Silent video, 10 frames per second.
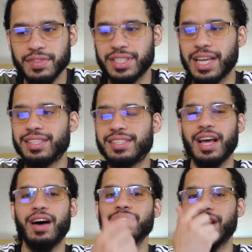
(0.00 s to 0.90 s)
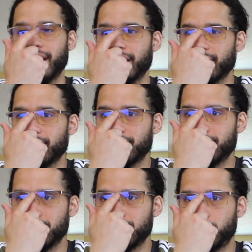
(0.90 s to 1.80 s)
Does that sound like
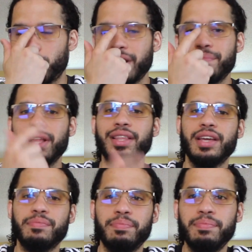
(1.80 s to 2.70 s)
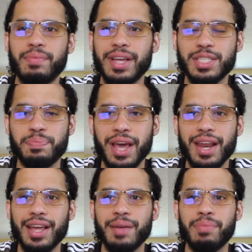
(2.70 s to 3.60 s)
20 million
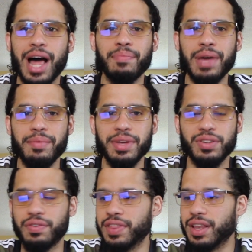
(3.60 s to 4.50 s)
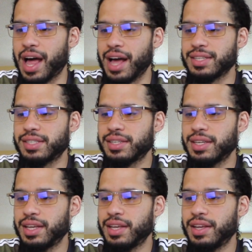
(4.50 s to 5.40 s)
Hispanic and black babies over the
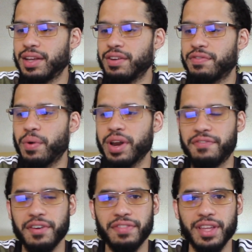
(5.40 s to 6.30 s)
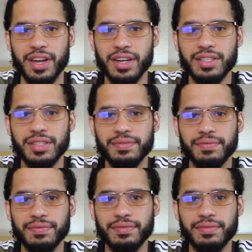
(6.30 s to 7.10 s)
last 40, 50 years?